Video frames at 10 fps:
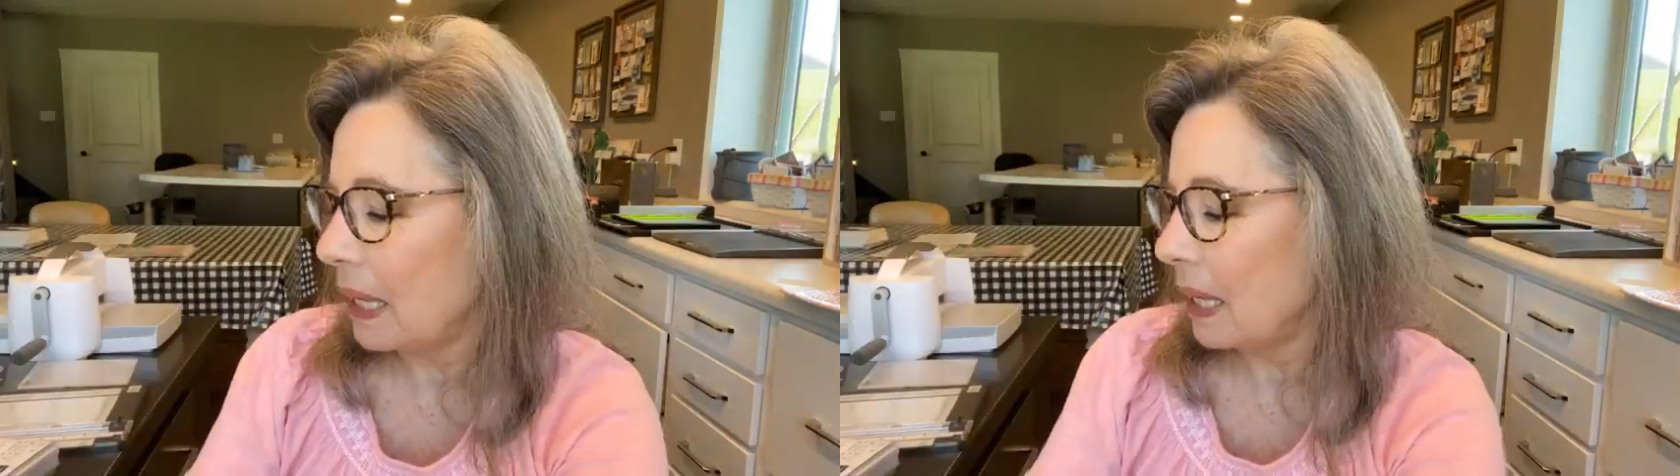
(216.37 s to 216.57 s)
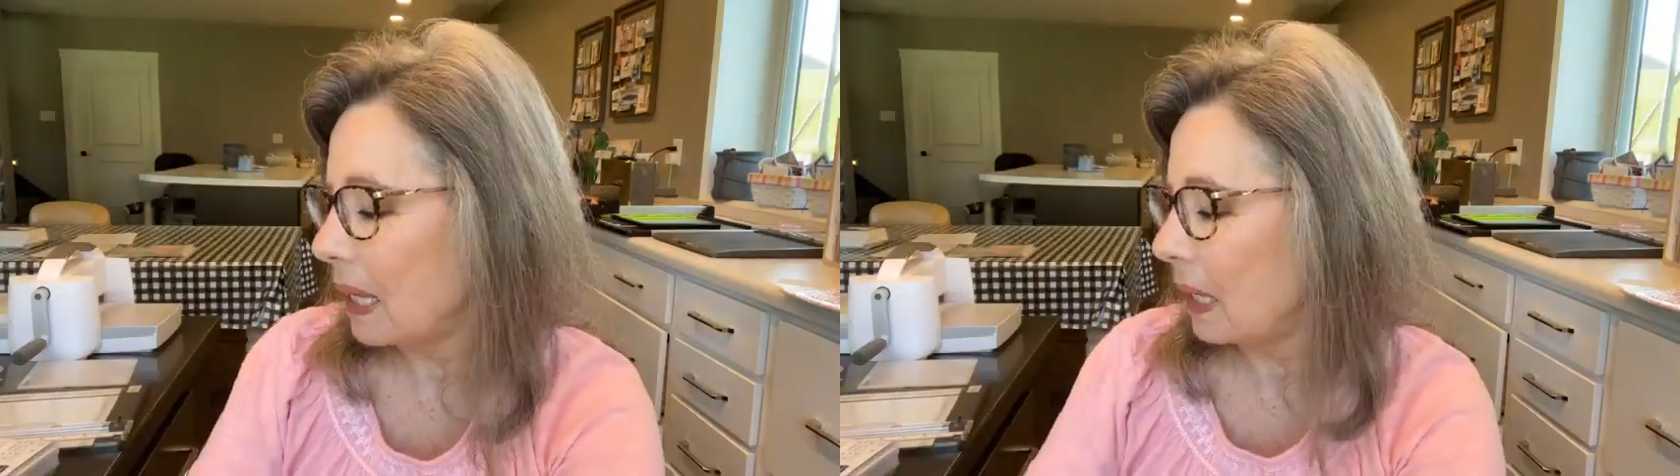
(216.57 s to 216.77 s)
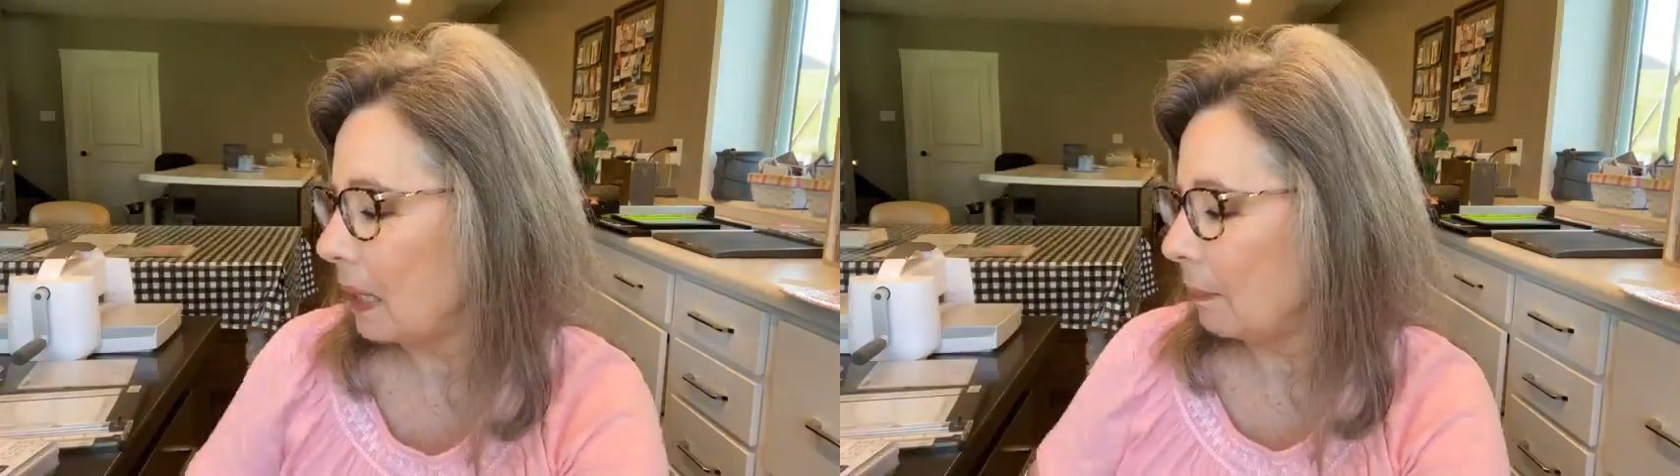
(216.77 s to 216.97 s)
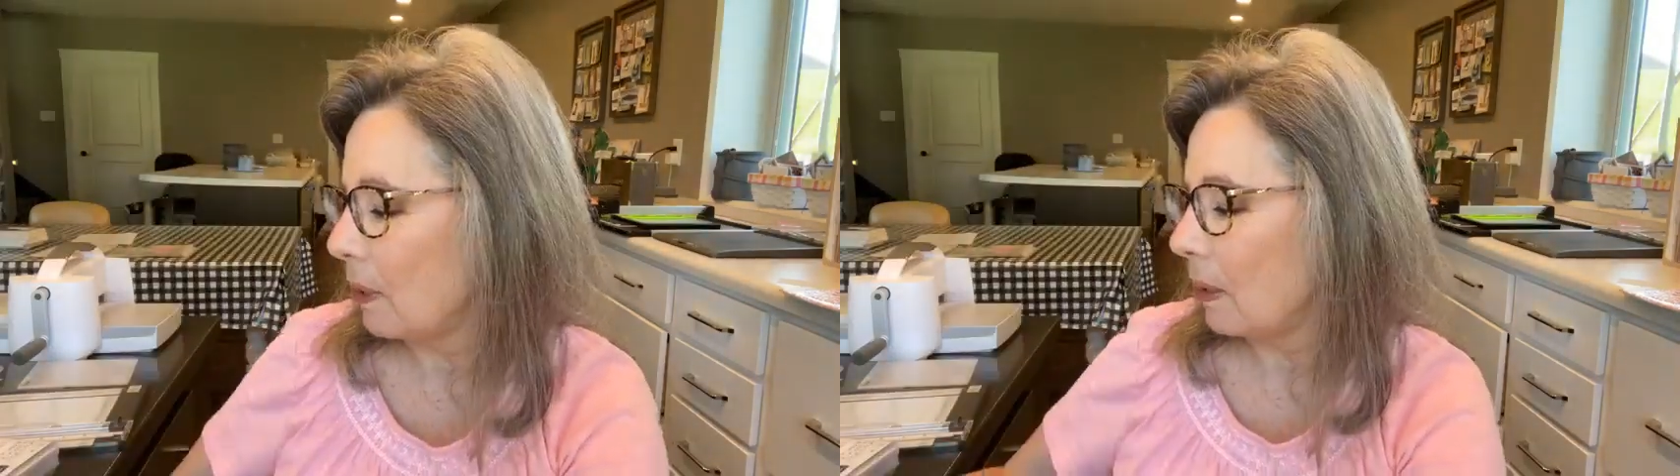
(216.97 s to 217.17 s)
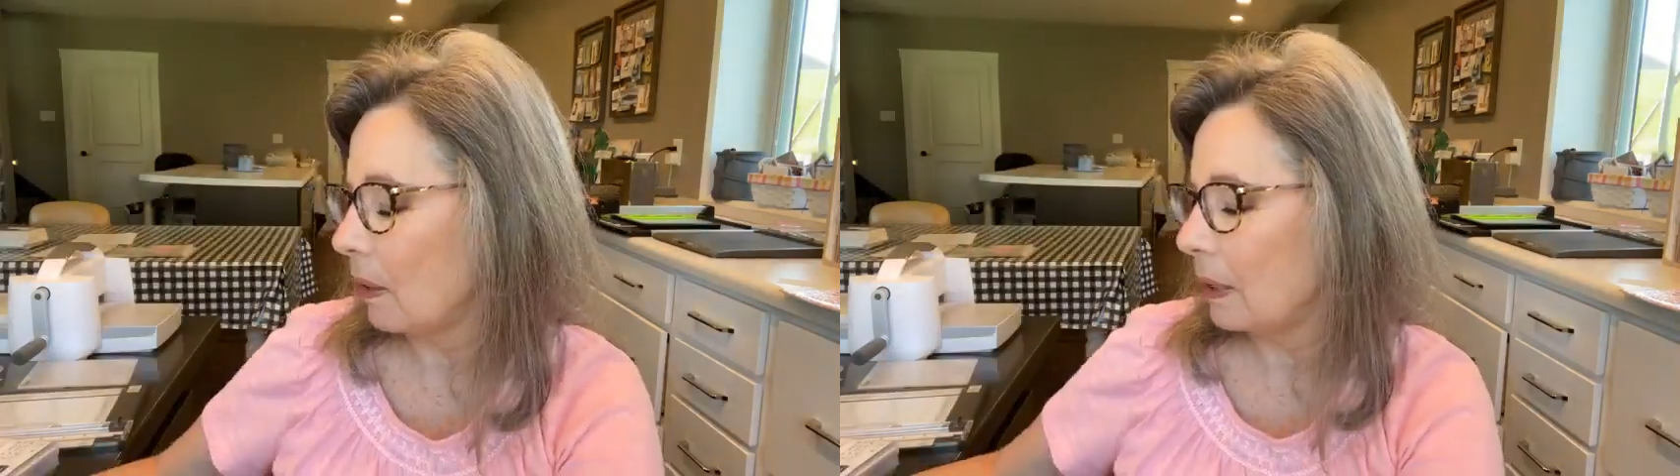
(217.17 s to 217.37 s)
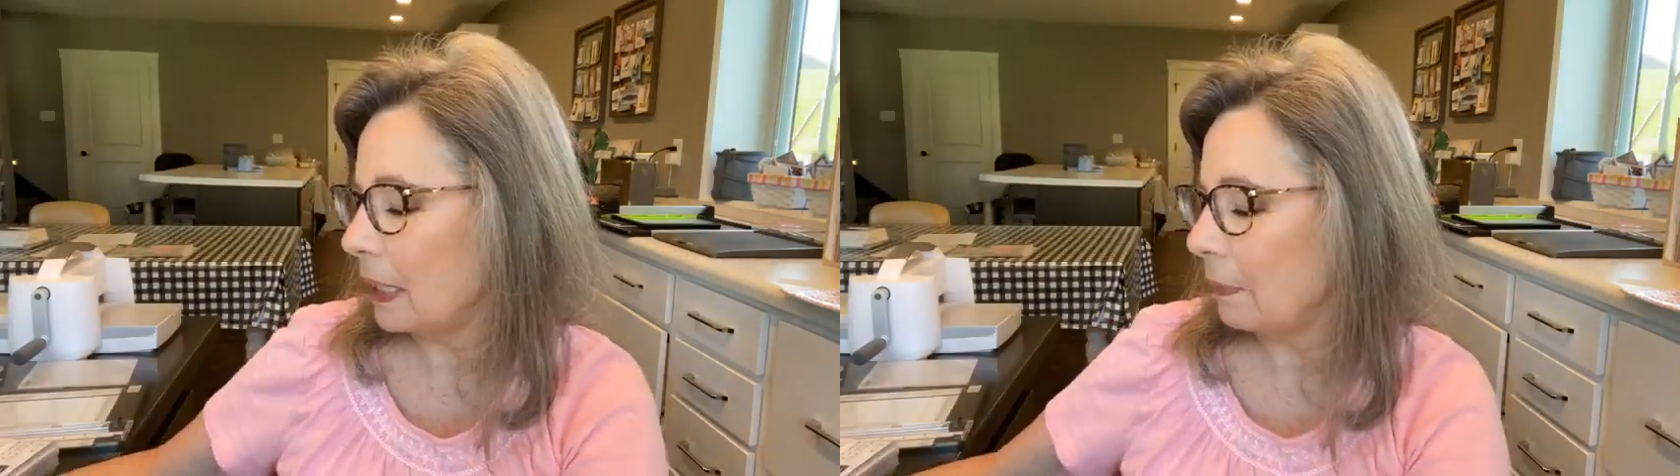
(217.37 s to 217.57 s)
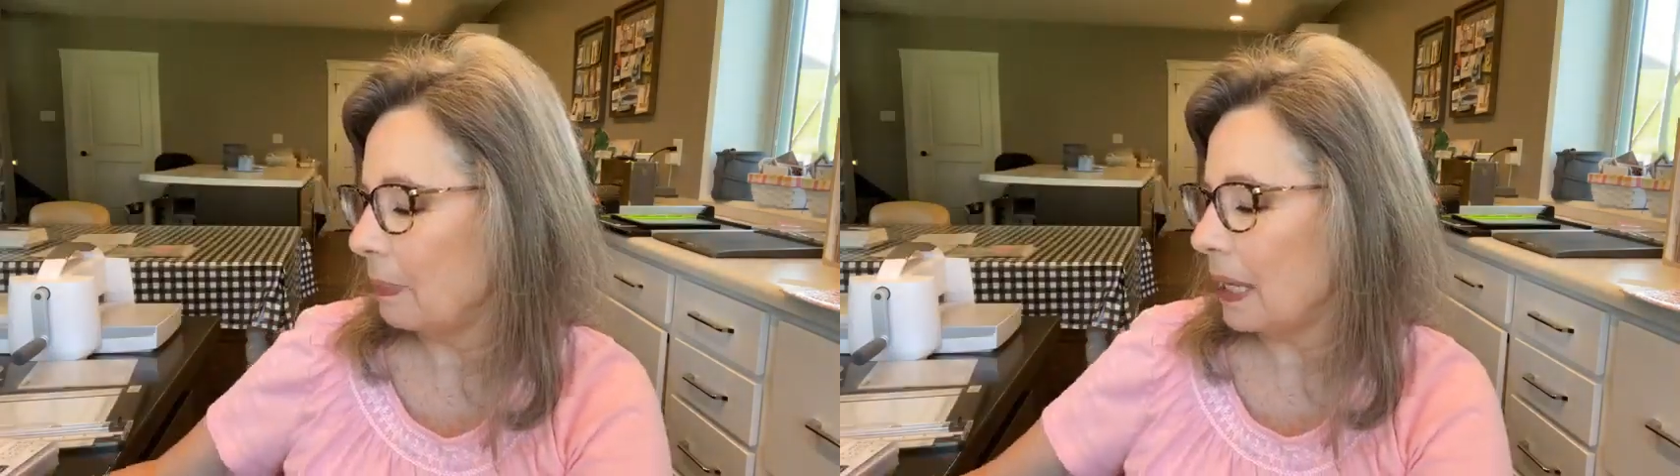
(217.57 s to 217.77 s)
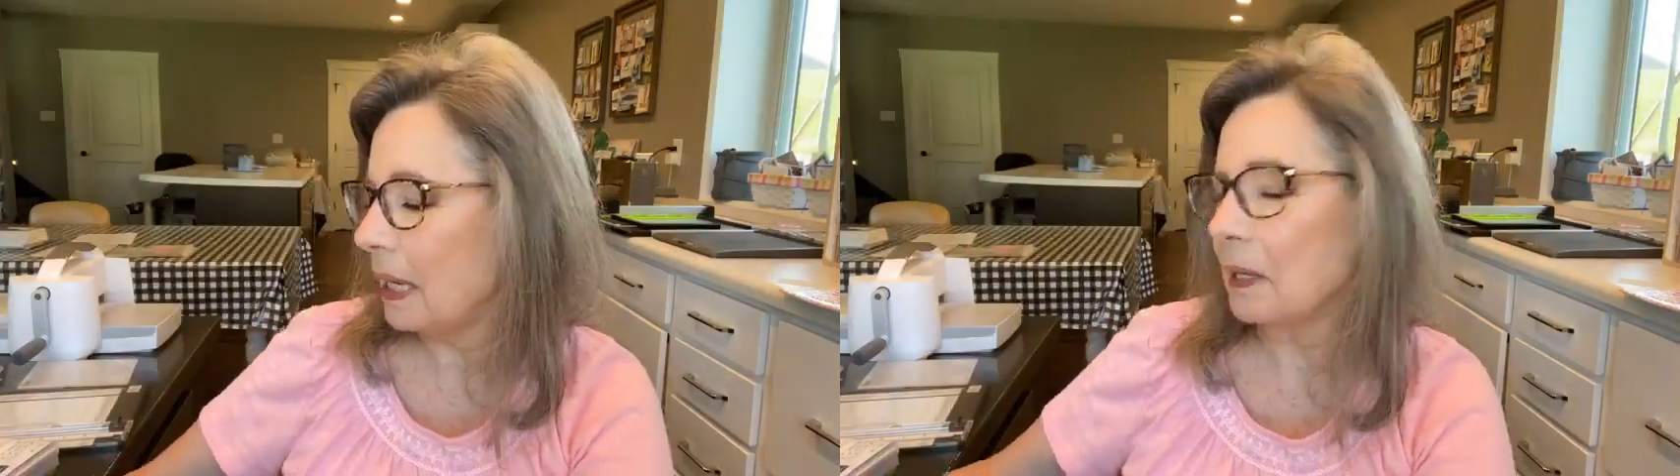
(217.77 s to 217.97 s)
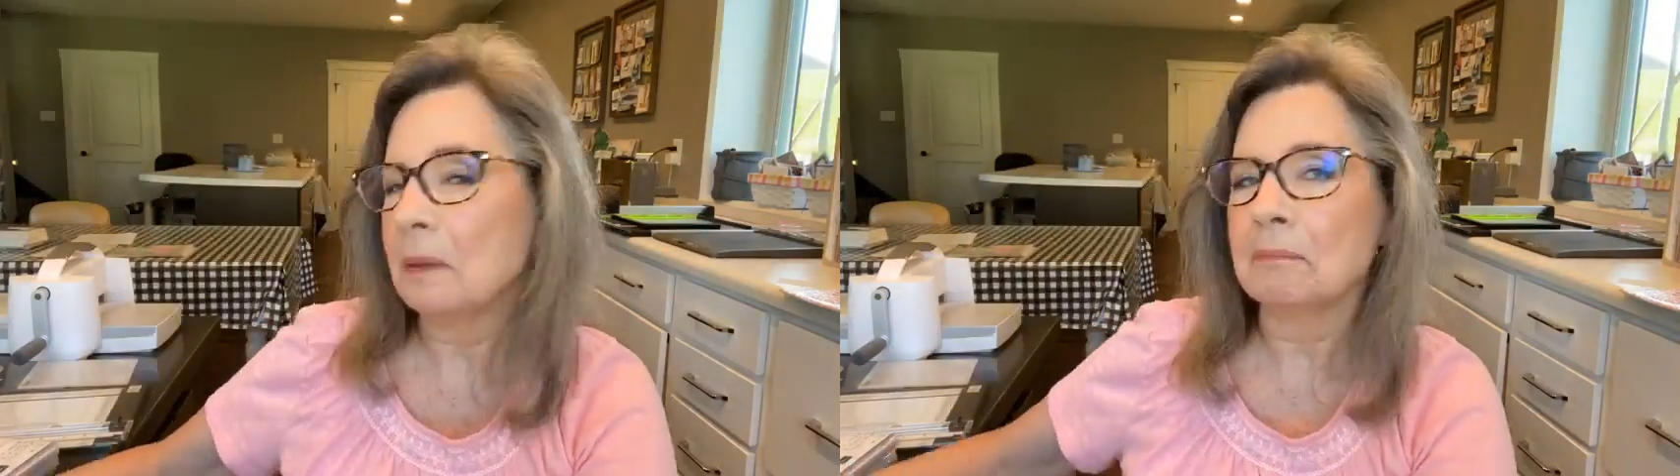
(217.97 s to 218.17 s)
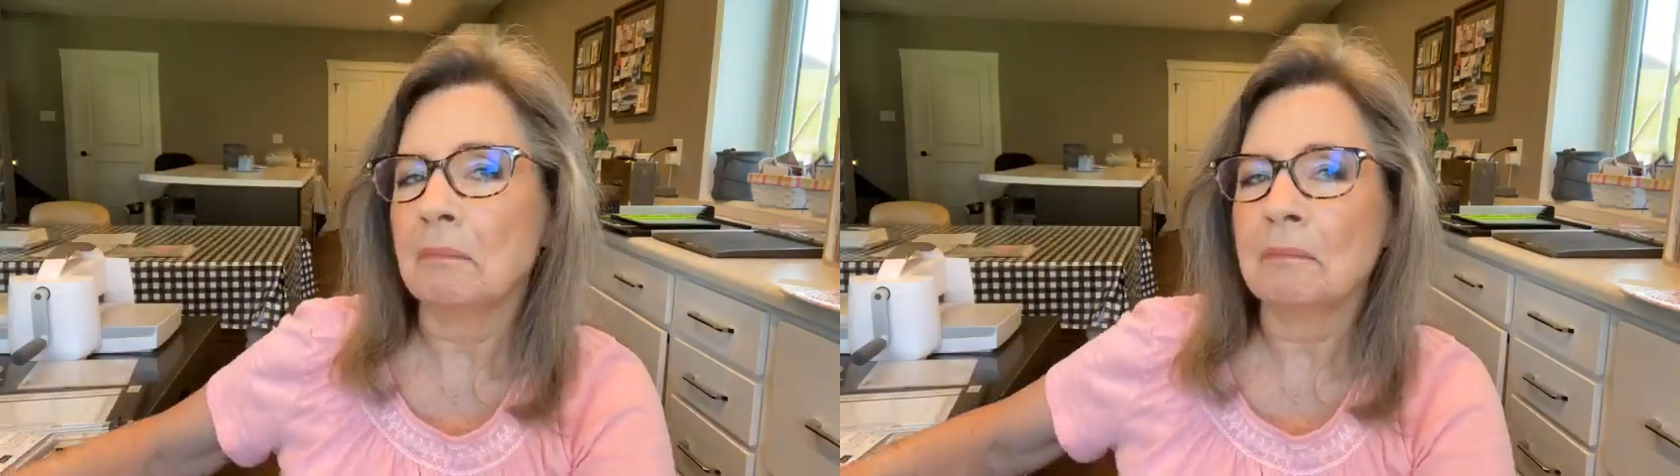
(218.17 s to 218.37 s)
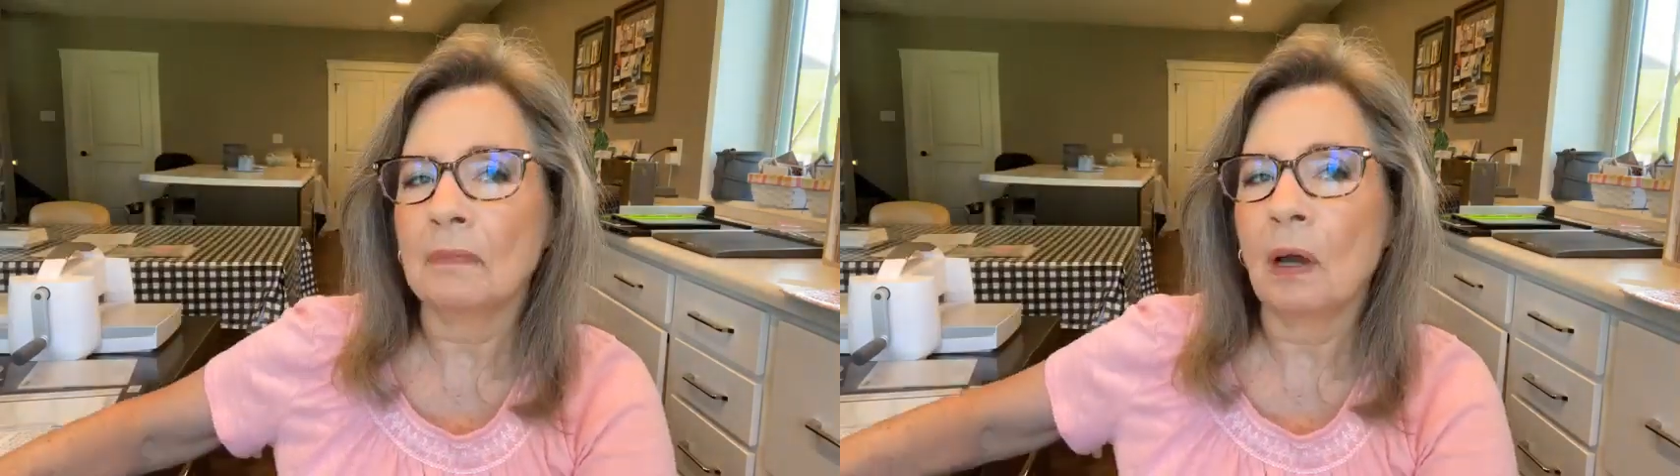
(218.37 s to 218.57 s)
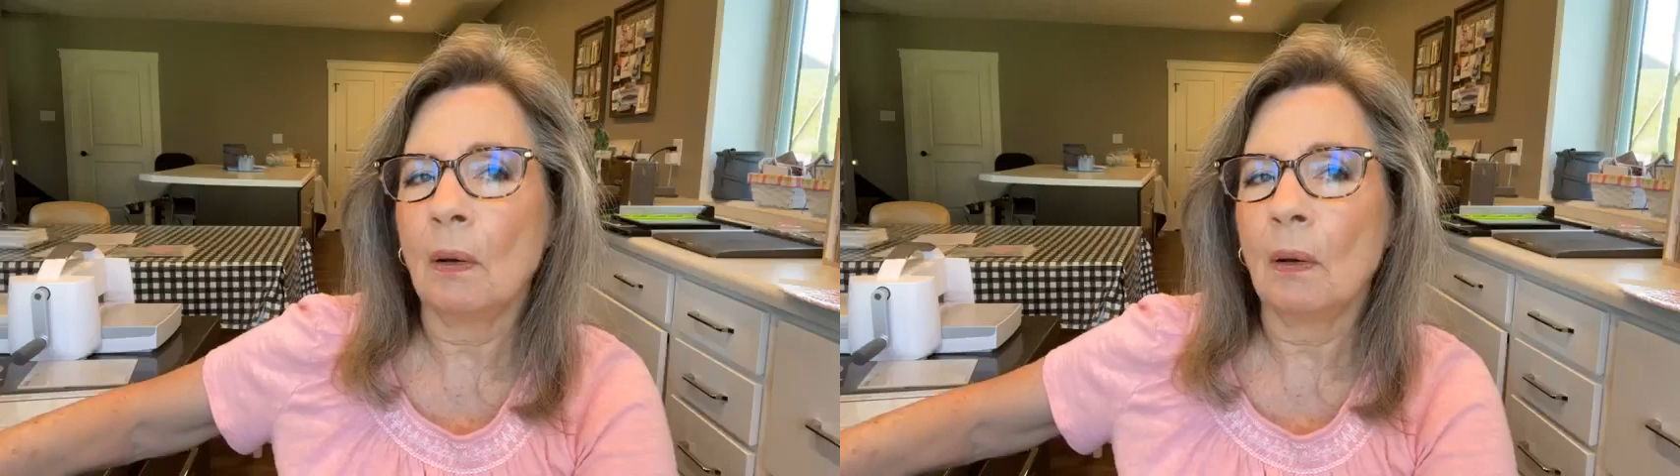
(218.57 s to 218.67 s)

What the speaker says: Party Pattern.